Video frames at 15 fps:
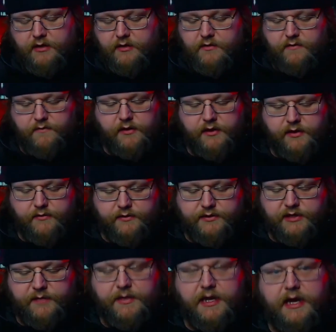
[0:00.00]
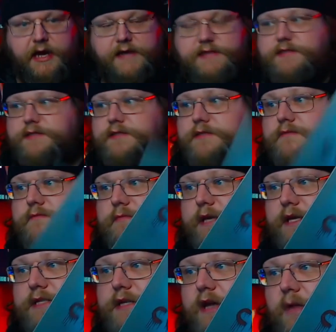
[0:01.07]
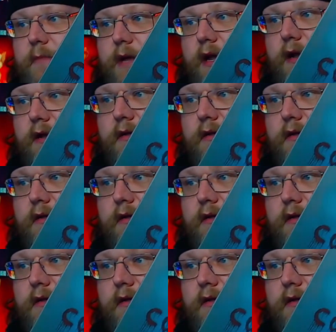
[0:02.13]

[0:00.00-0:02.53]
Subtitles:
Really cool slipcase. He's coming